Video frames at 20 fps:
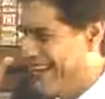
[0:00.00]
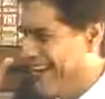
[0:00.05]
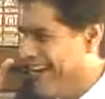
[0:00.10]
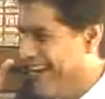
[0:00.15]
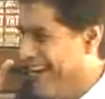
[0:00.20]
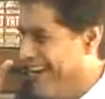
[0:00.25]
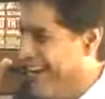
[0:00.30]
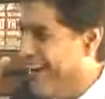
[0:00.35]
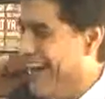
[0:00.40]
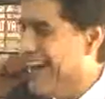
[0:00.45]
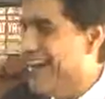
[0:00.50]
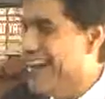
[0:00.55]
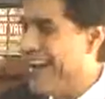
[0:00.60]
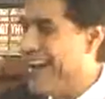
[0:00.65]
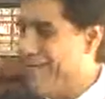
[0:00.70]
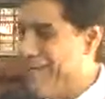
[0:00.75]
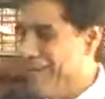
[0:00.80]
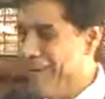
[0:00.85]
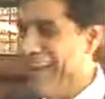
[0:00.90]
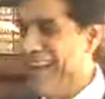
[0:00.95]
like
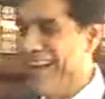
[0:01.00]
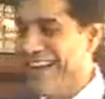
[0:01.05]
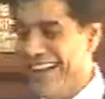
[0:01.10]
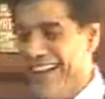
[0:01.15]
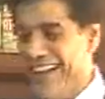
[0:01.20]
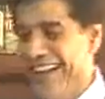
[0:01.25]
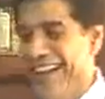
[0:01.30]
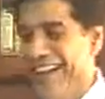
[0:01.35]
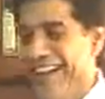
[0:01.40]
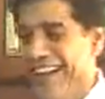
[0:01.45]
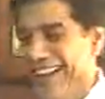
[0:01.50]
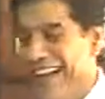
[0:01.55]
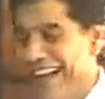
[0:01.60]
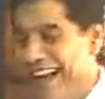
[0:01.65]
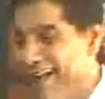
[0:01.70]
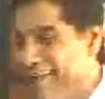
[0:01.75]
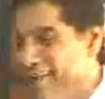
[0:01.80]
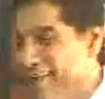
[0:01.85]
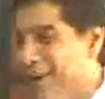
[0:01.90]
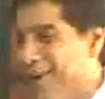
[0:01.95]

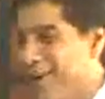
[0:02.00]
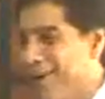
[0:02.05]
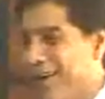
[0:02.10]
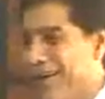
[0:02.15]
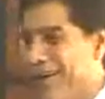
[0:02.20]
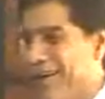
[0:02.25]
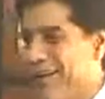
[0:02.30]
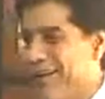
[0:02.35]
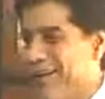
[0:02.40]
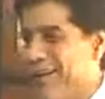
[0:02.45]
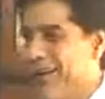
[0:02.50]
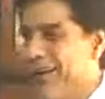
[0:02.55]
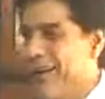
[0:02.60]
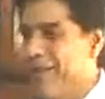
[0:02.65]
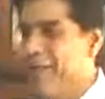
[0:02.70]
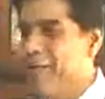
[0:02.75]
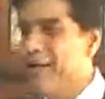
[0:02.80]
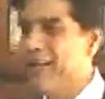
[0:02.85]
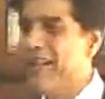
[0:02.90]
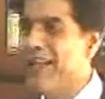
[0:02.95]
Campagola.
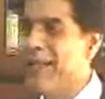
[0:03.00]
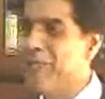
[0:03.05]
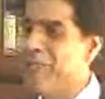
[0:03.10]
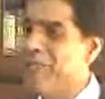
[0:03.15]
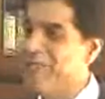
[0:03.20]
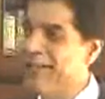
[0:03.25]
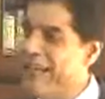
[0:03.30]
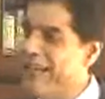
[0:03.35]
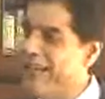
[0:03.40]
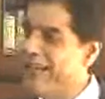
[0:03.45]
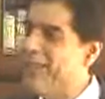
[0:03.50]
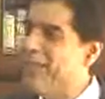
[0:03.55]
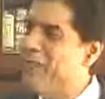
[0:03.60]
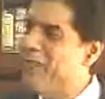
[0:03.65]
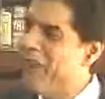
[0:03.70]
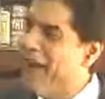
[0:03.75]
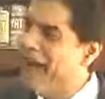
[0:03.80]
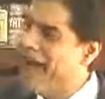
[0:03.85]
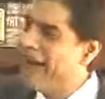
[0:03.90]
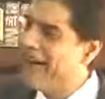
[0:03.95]
But then the
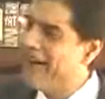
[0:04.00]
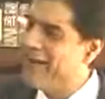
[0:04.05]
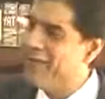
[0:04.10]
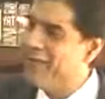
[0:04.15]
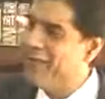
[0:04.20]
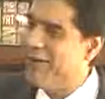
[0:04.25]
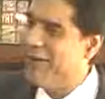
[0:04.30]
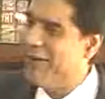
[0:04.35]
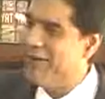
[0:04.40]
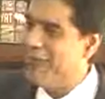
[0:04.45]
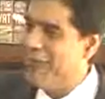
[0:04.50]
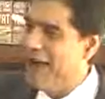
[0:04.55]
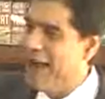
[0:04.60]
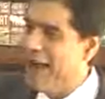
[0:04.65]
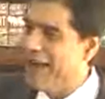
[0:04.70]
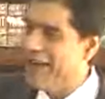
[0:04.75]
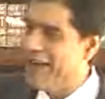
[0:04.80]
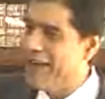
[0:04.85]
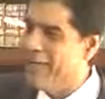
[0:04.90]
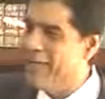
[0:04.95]
fact
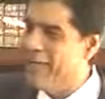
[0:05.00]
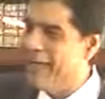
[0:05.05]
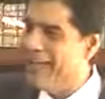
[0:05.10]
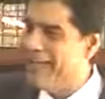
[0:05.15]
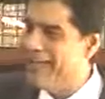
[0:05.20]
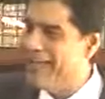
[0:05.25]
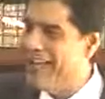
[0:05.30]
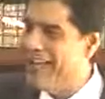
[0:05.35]
remains